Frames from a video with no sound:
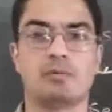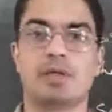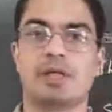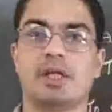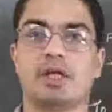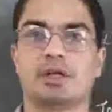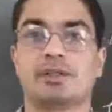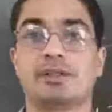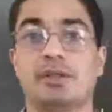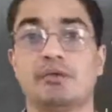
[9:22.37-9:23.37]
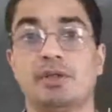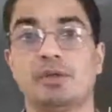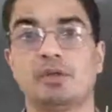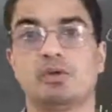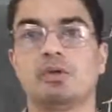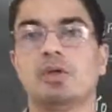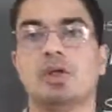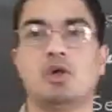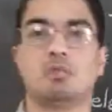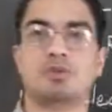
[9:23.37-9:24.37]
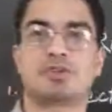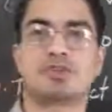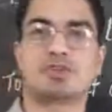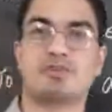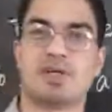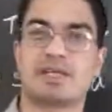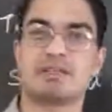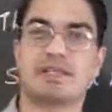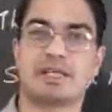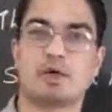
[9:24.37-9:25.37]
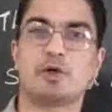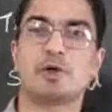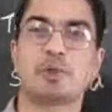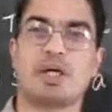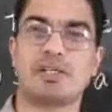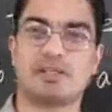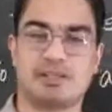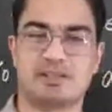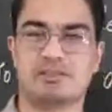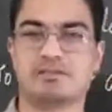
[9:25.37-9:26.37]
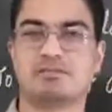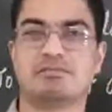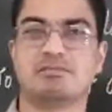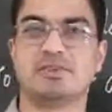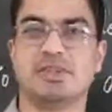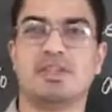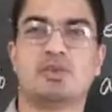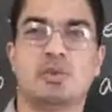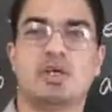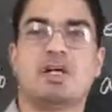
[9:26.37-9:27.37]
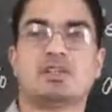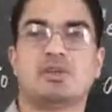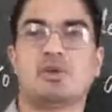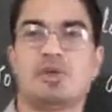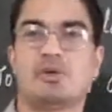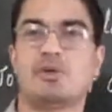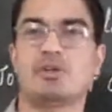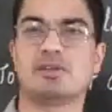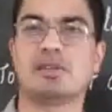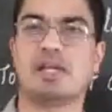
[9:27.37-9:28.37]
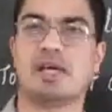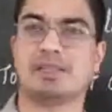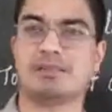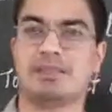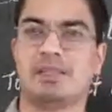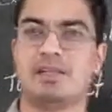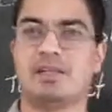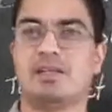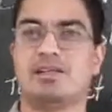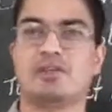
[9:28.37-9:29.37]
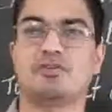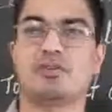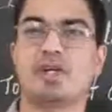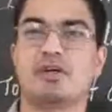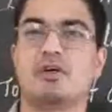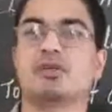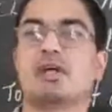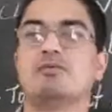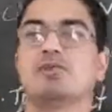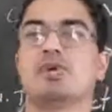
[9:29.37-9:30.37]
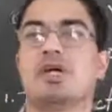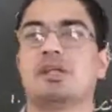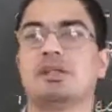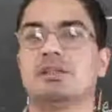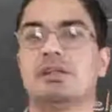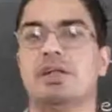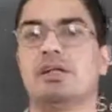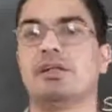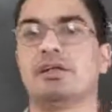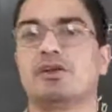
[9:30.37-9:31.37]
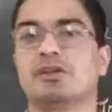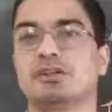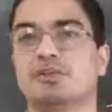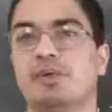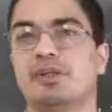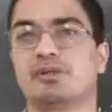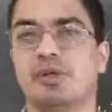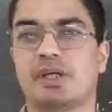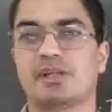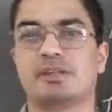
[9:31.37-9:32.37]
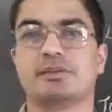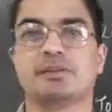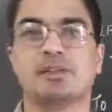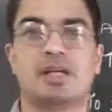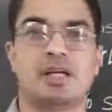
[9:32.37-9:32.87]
But in our country, we know opposition parties are not united. Each one has got their own agenda. Therefore, they don't come together. They don't speak together.